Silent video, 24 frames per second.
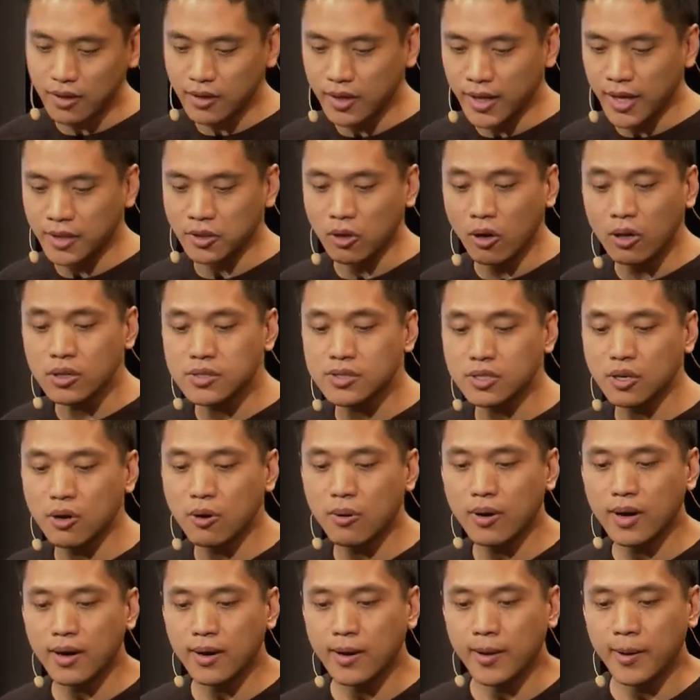And
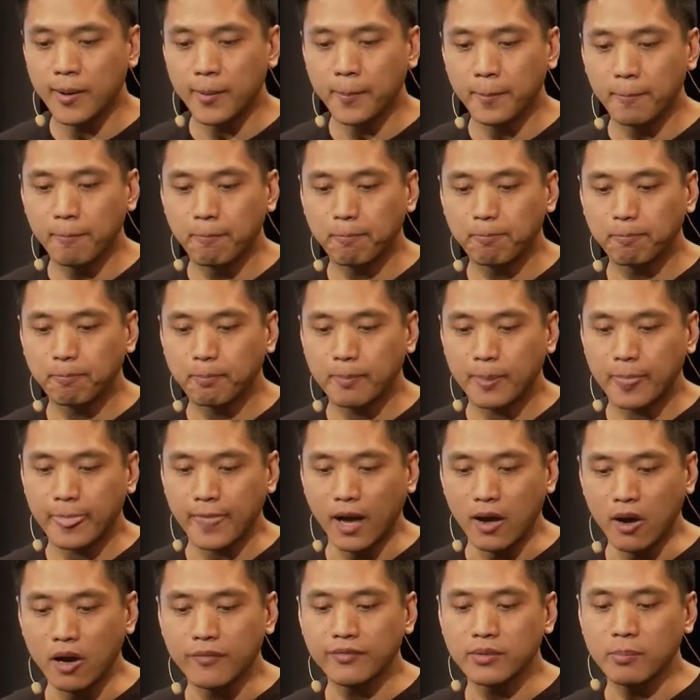also,
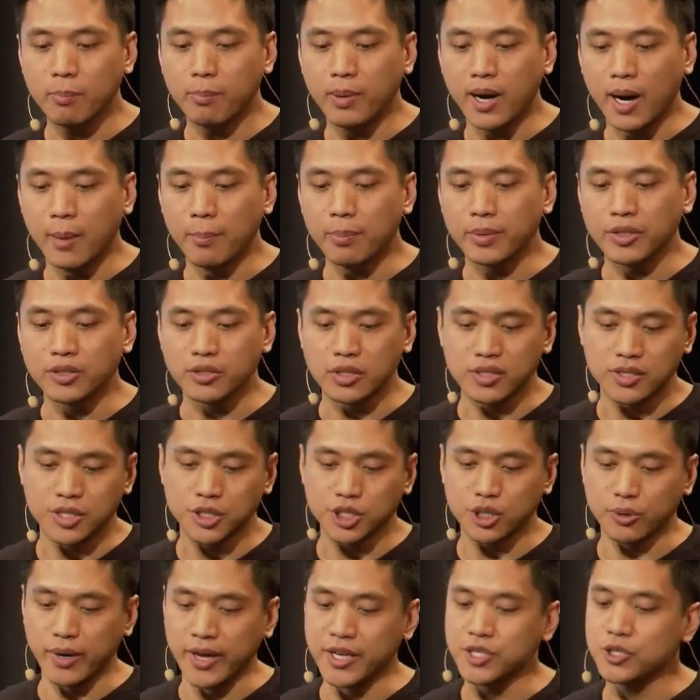I often bump into the
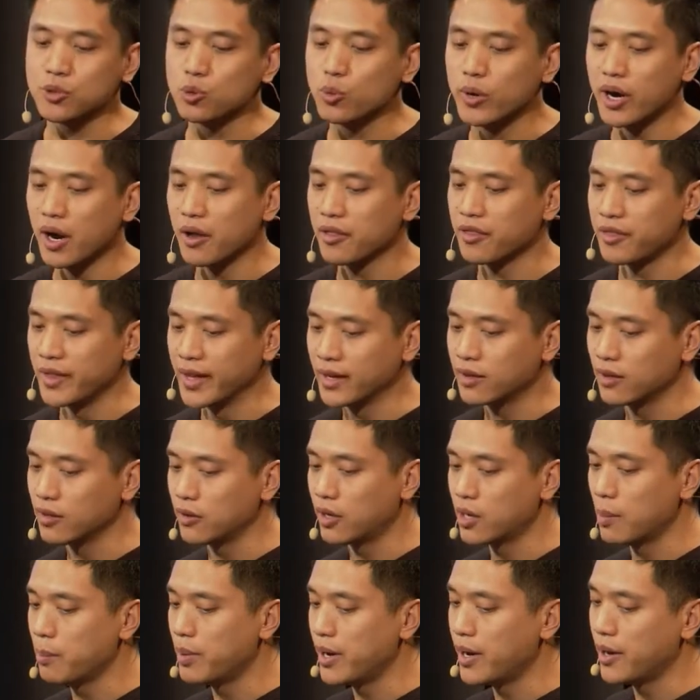situation where I think a
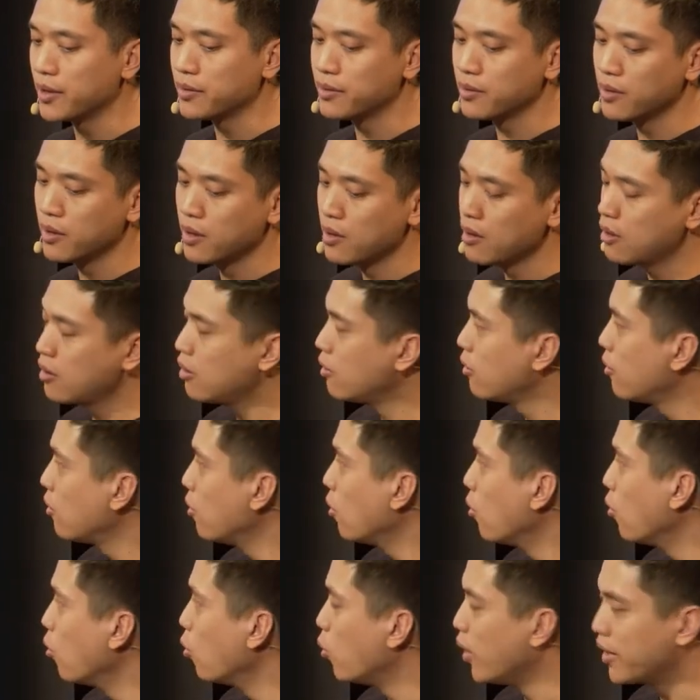lot about
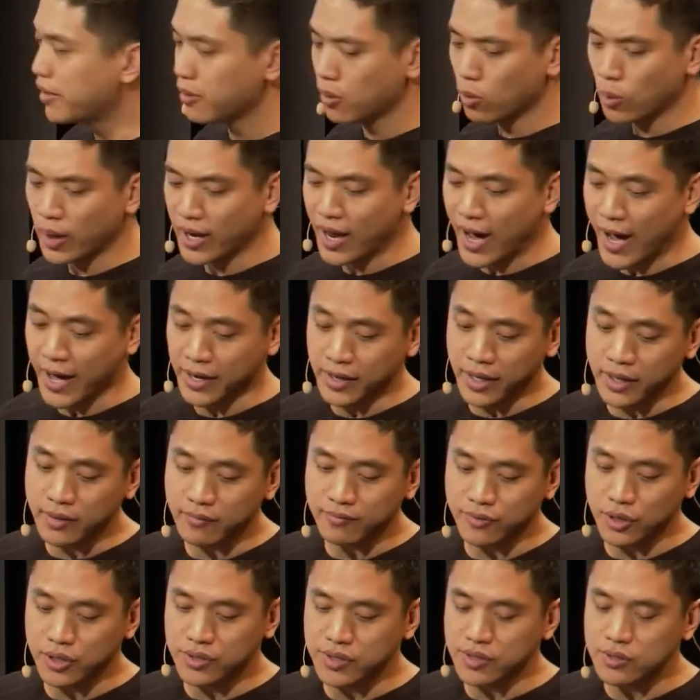what I need
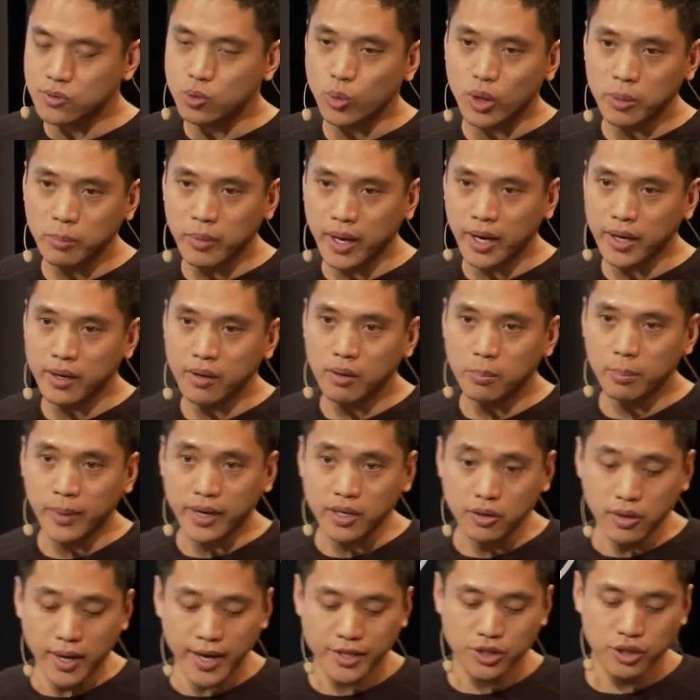versus what my
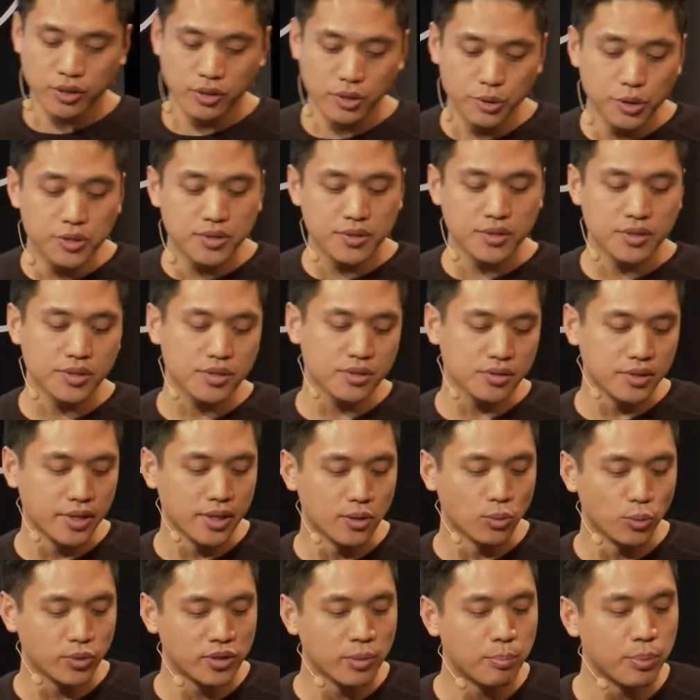actual users
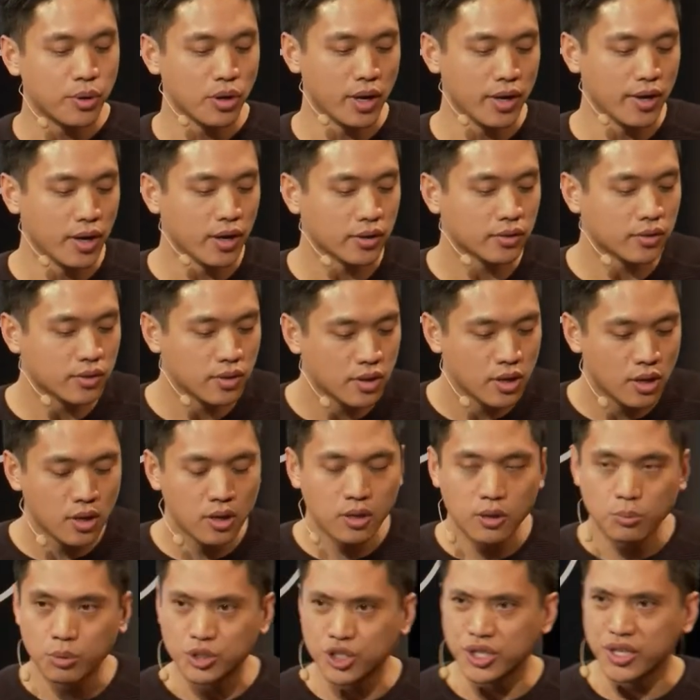need with the product,
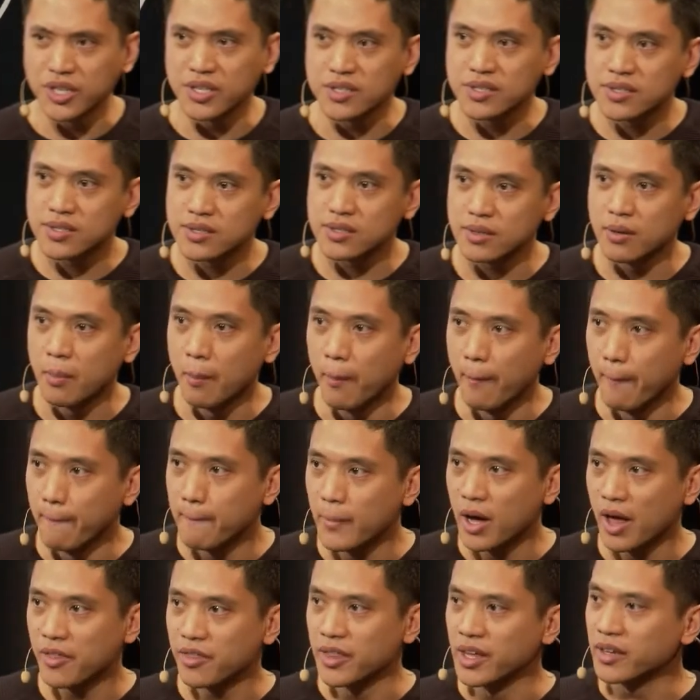which is,
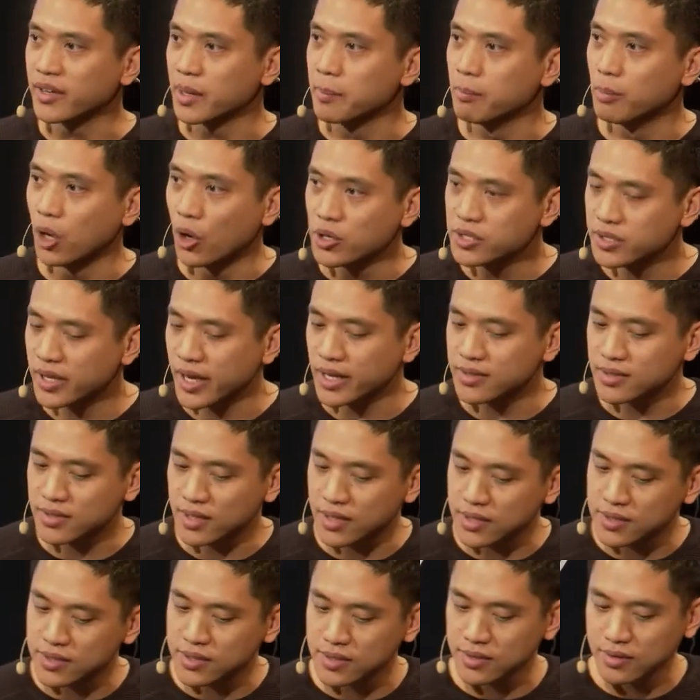I think, in most
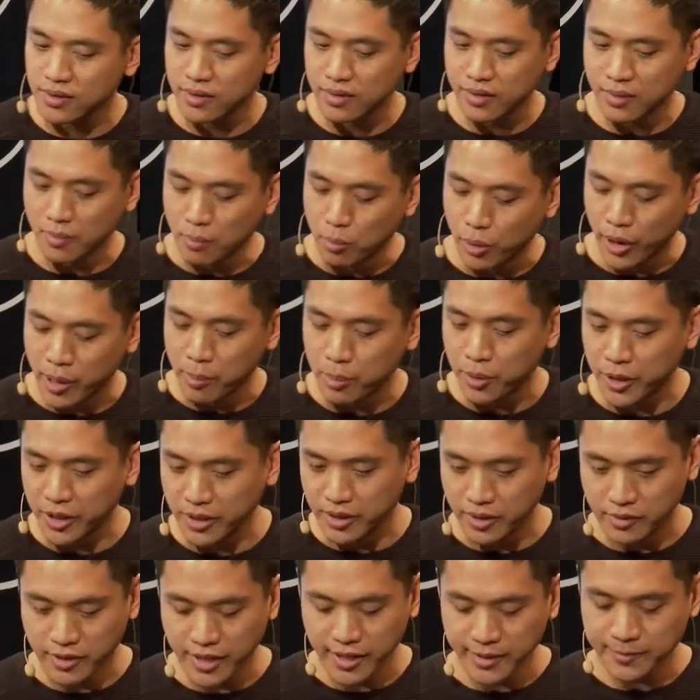cases, more
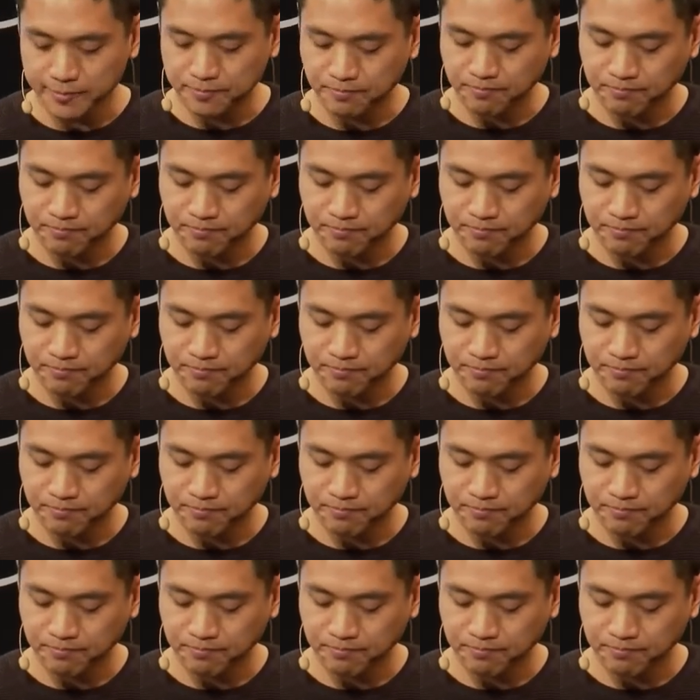important, right?